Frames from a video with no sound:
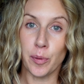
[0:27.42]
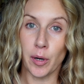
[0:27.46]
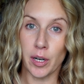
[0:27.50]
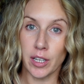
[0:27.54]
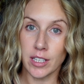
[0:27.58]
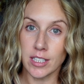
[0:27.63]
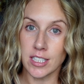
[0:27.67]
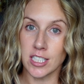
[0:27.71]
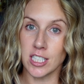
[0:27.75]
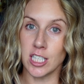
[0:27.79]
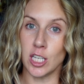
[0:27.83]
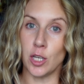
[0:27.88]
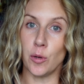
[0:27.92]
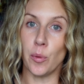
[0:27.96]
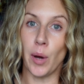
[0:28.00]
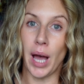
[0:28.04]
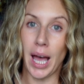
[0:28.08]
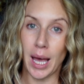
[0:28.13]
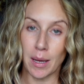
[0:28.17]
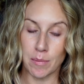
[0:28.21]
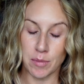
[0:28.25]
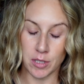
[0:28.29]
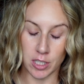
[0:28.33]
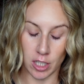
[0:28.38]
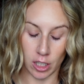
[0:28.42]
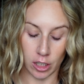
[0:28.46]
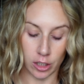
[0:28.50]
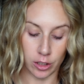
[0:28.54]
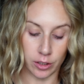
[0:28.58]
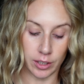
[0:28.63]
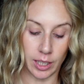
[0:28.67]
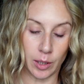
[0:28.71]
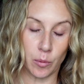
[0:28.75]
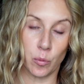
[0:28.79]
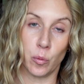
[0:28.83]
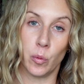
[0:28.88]
products that you
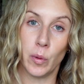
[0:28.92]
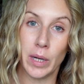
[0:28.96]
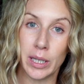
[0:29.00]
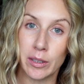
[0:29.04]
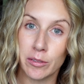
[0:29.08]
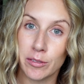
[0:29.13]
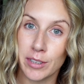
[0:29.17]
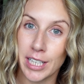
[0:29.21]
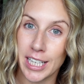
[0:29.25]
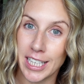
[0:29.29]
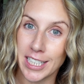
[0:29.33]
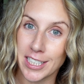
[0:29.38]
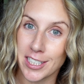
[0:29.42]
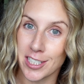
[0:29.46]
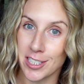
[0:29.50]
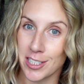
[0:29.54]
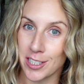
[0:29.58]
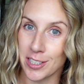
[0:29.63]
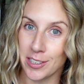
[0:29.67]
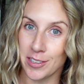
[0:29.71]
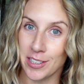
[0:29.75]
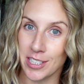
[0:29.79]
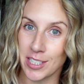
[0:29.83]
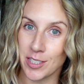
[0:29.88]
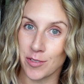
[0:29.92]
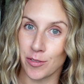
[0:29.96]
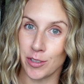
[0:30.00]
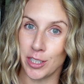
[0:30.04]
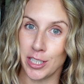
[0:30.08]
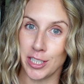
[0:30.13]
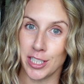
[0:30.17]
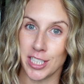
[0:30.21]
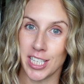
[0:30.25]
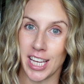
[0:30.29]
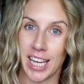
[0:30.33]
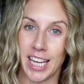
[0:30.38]
absolutely will need to do this
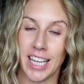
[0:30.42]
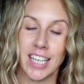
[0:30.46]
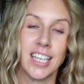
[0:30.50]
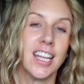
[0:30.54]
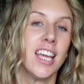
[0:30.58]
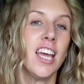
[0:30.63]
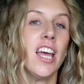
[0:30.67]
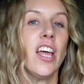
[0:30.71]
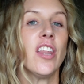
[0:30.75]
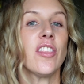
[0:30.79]
routine.